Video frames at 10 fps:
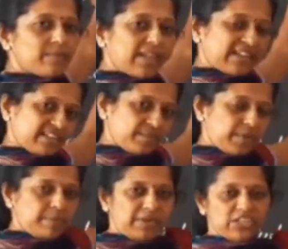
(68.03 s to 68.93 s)
step, that is the
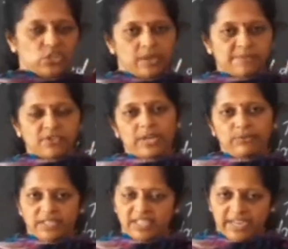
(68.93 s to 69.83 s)
preparation of soil
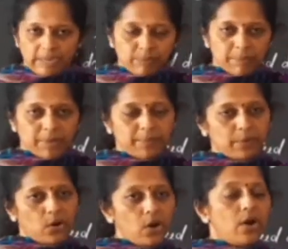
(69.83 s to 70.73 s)
with the help of a
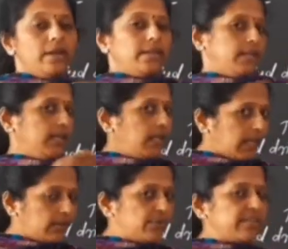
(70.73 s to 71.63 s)
plough, turning
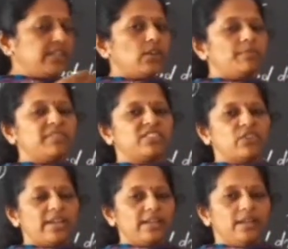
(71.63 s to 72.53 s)
and loosening of the
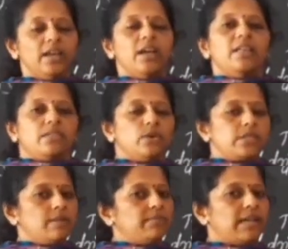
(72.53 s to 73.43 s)
soil. So
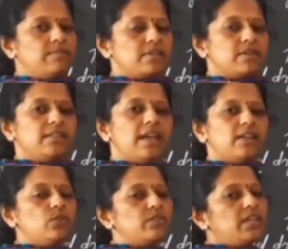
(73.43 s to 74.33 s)
sometimes they are
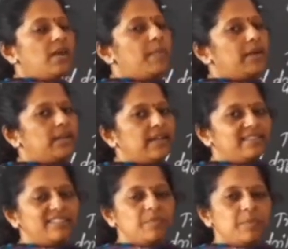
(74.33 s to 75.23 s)
using a
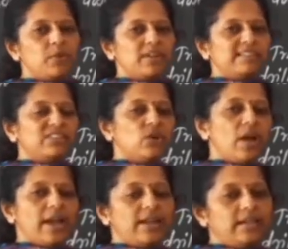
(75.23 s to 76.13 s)
fertilizers before also,
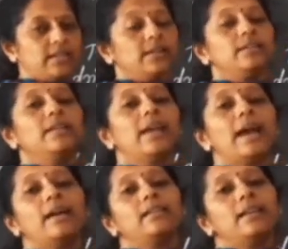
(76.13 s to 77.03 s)
and
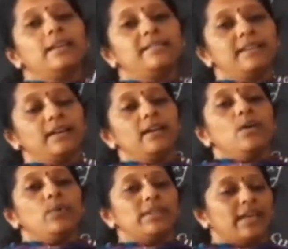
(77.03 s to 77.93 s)
there is a
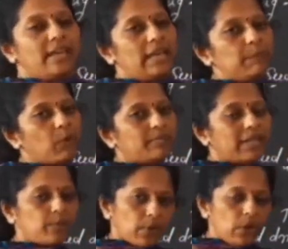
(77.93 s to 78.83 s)
with the help of
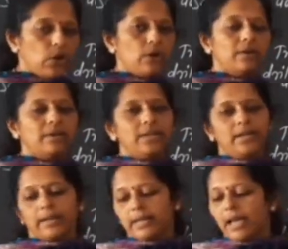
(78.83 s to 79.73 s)
that plough
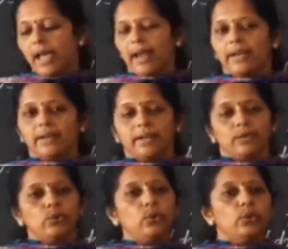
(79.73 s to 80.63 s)
here, and
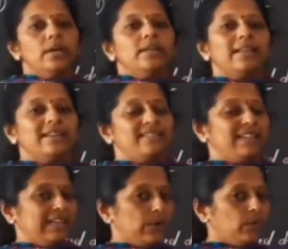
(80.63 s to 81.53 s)
hoe, there is
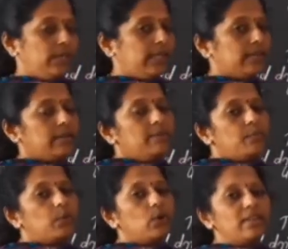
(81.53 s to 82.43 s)
a leveling.
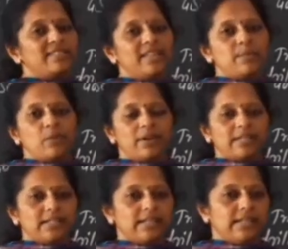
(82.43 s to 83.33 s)
Plough is there for the
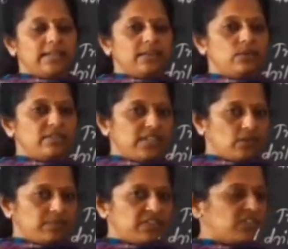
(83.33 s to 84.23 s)
turning and loosening of the